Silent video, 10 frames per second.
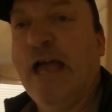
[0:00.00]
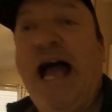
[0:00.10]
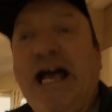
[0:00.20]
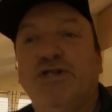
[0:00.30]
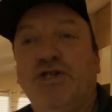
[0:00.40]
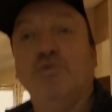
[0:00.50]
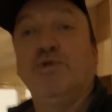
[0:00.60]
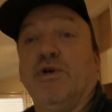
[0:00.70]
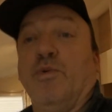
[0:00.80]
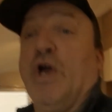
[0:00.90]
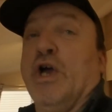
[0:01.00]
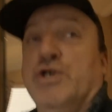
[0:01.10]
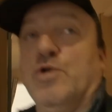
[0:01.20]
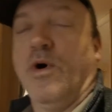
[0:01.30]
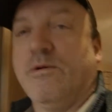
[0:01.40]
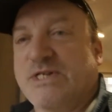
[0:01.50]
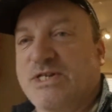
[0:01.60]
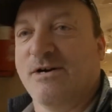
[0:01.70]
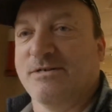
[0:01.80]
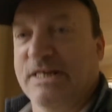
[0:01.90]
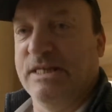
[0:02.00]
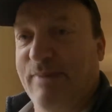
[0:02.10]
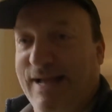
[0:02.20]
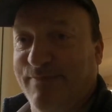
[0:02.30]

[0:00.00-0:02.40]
As you do, you always start in the back